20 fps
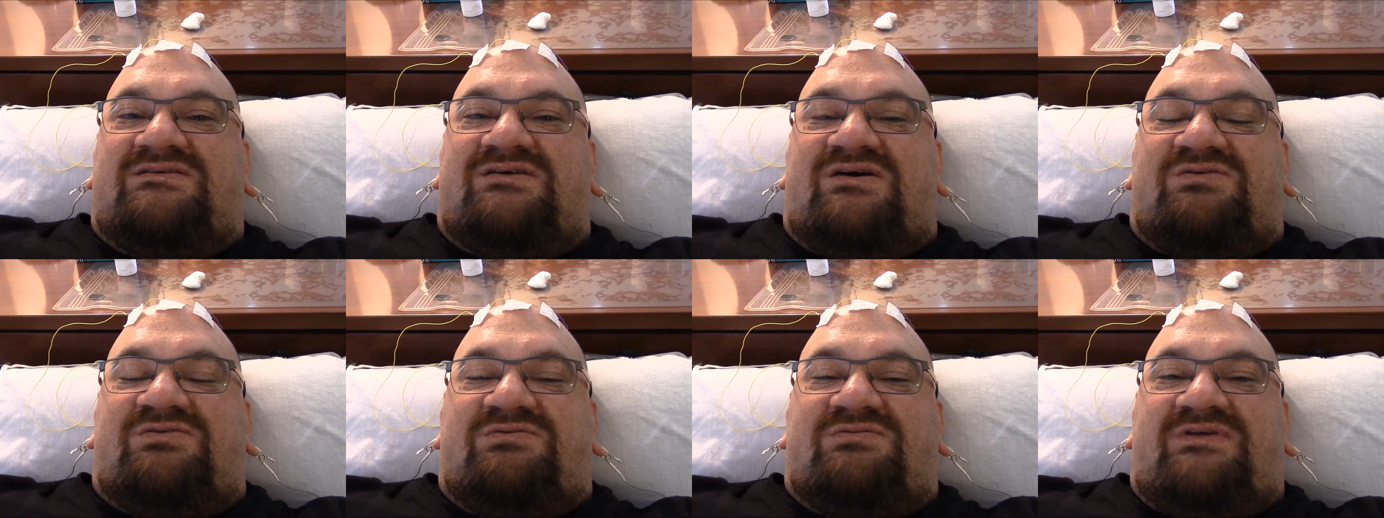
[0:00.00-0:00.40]

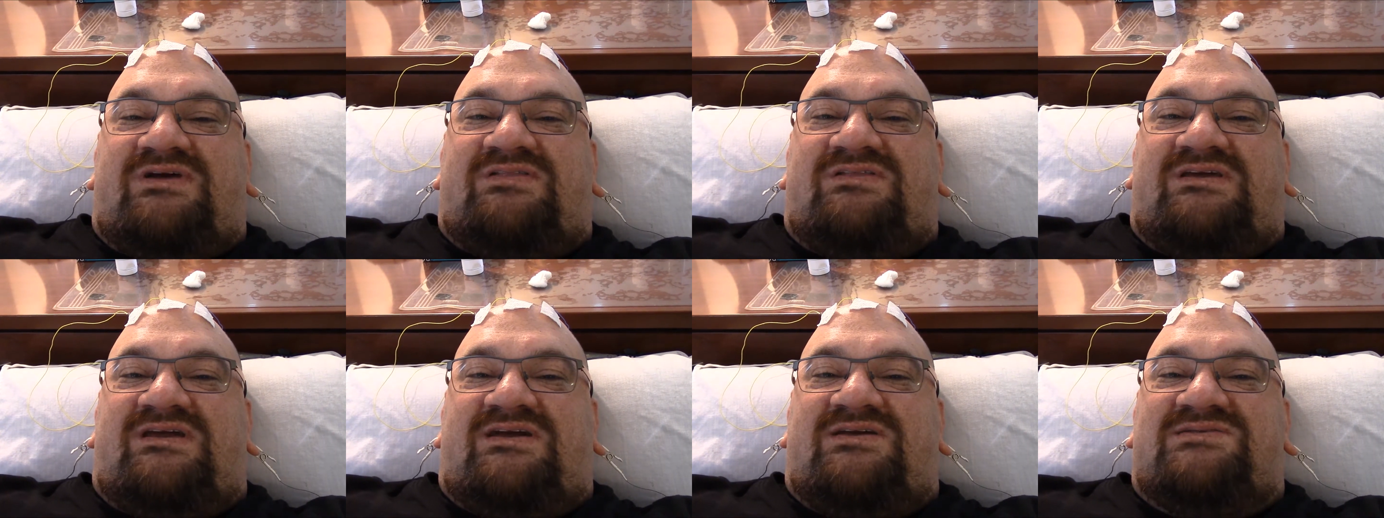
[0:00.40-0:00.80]
other
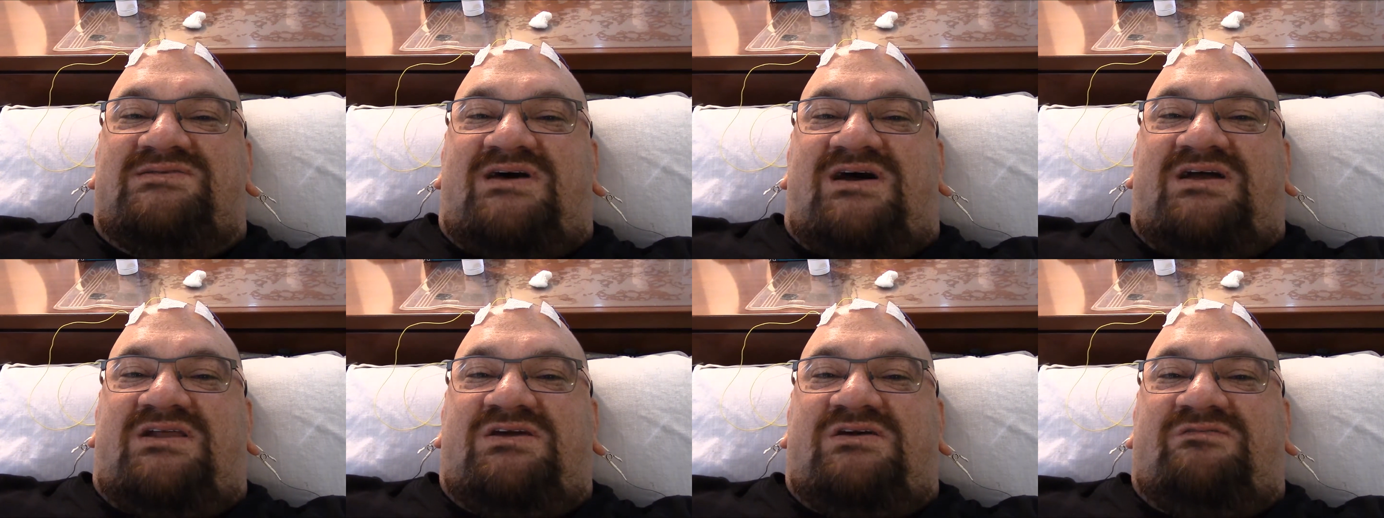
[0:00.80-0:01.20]
than the
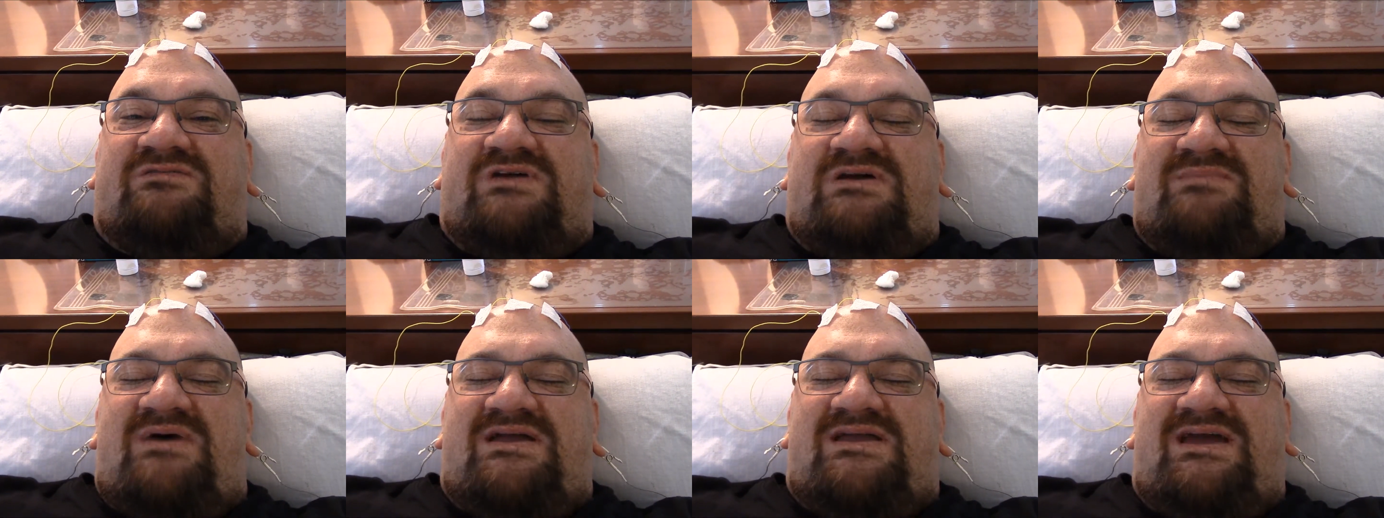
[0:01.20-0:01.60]
anxiety of,
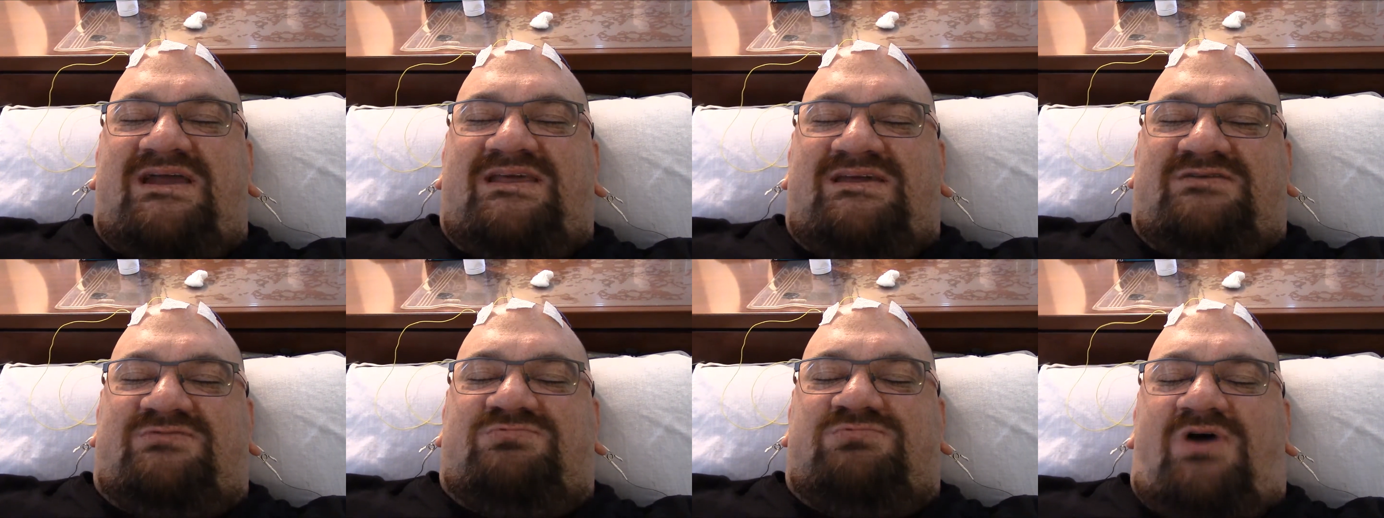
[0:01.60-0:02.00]
am I
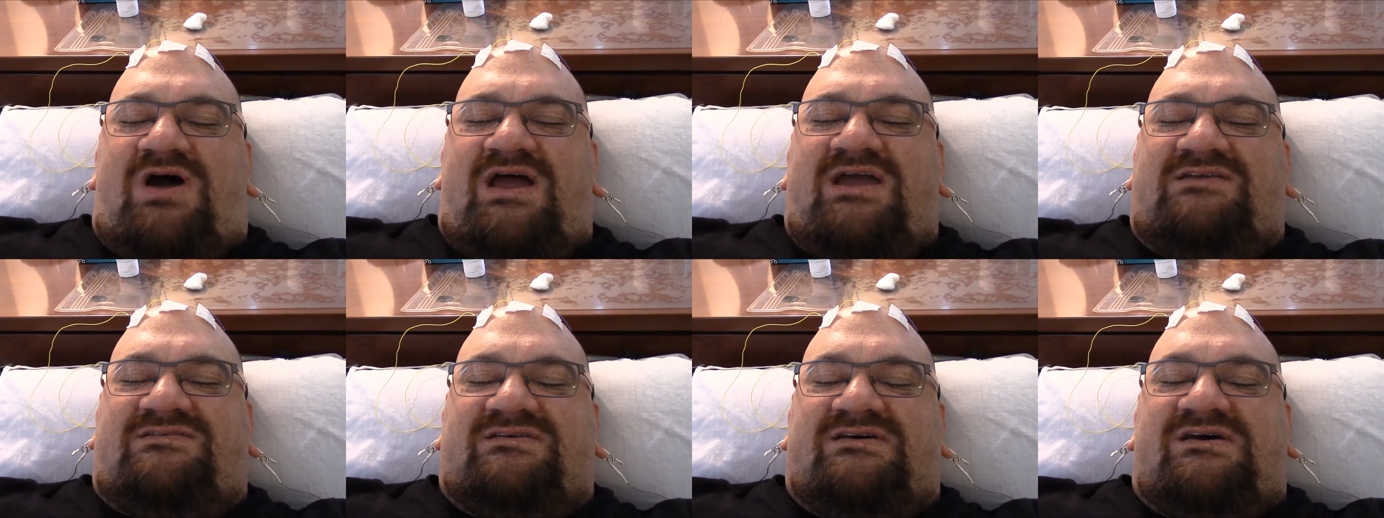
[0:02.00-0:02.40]
getting it
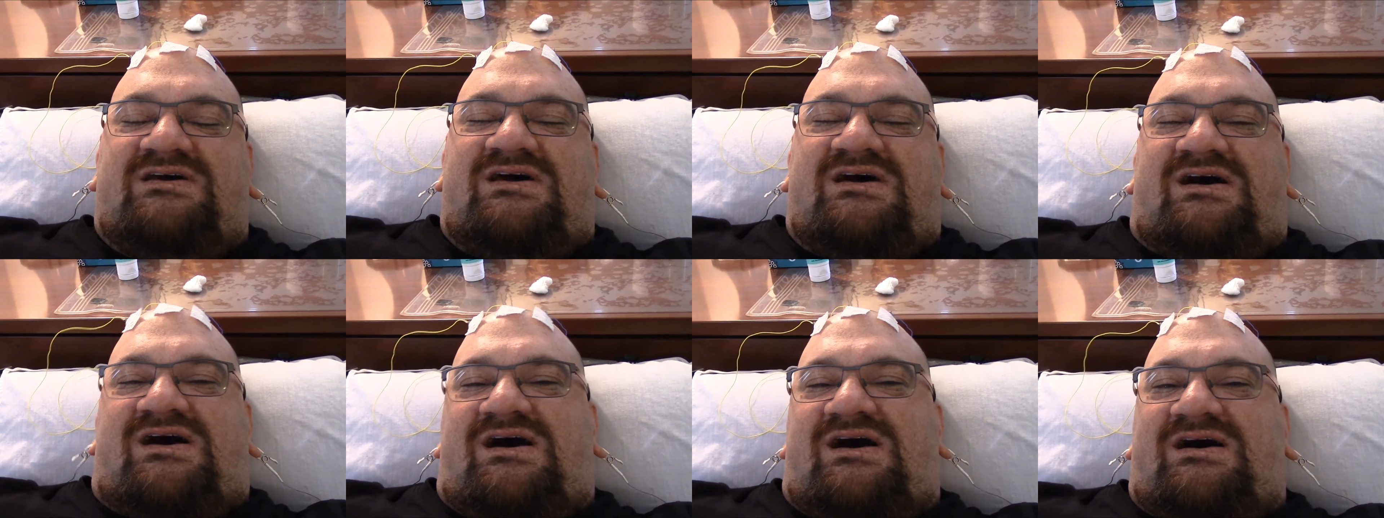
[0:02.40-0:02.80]
right?
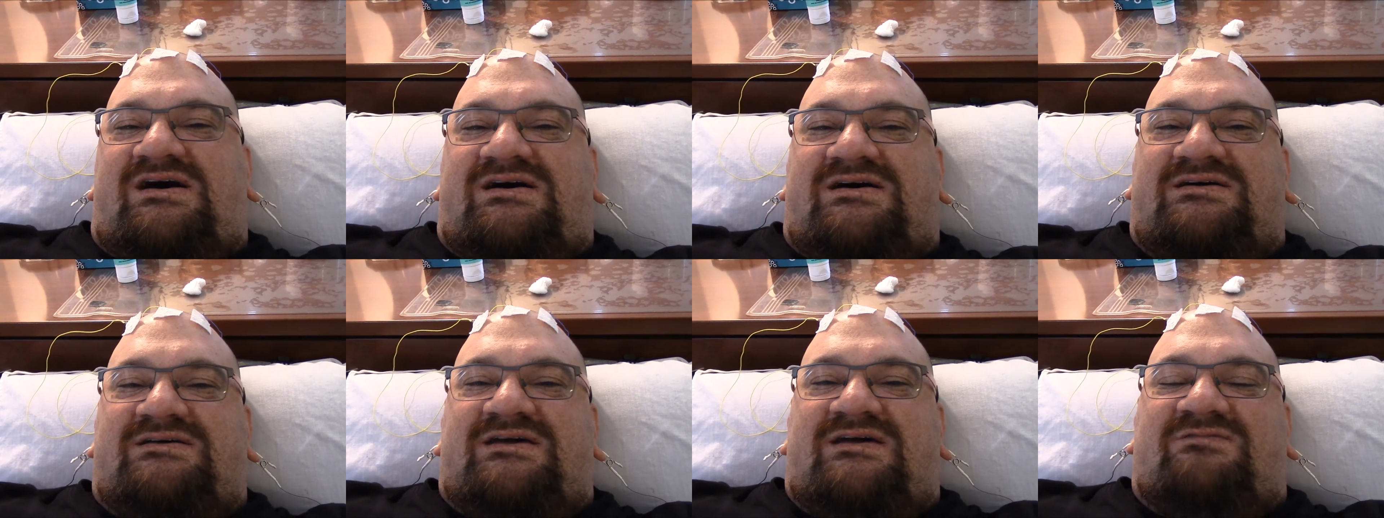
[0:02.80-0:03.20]

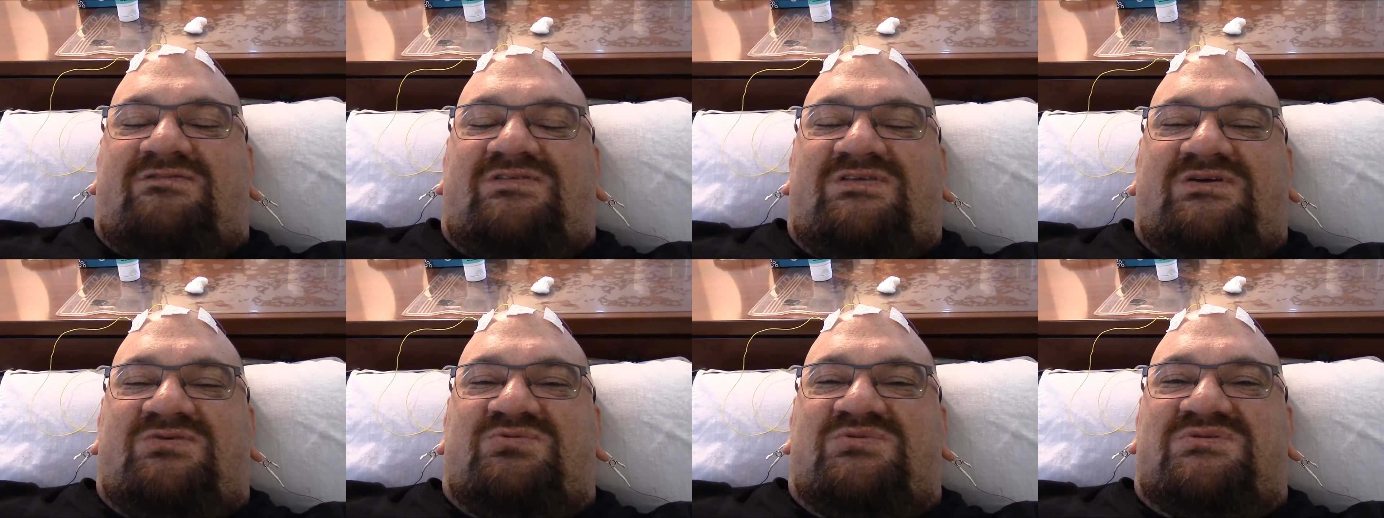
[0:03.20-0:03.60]

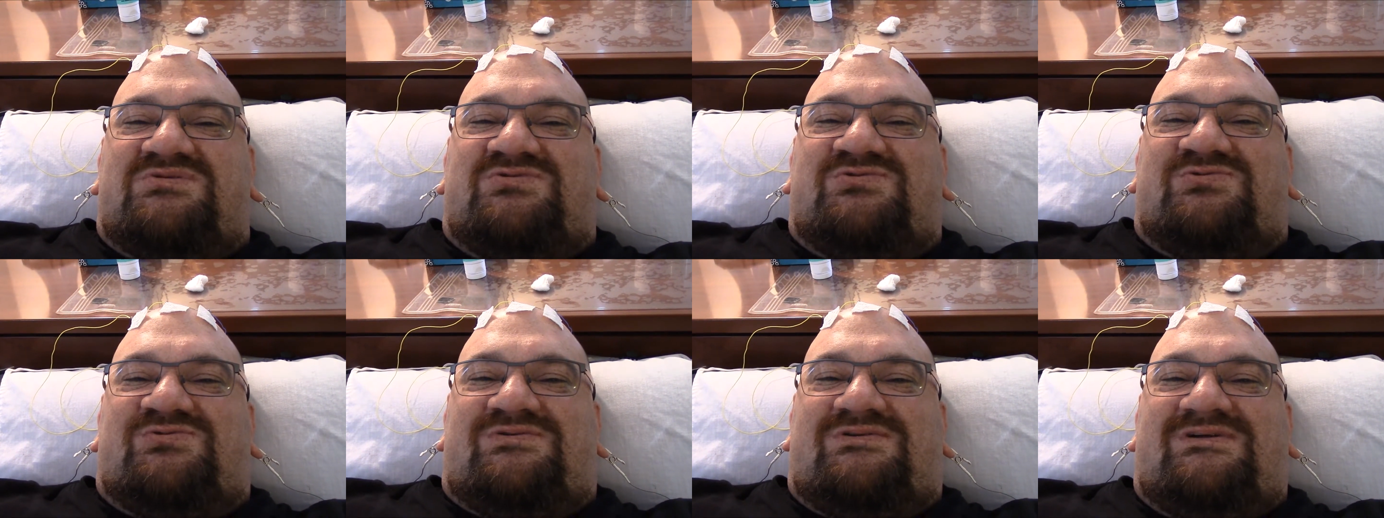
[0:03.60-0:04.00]
Everything was
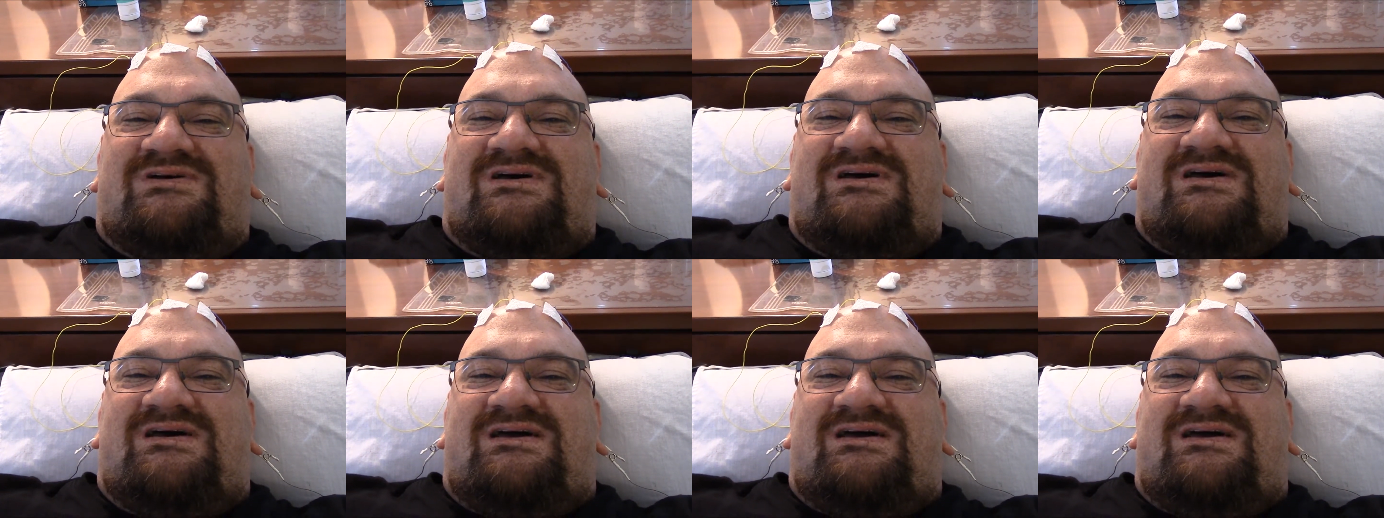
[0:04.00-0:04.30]
cool.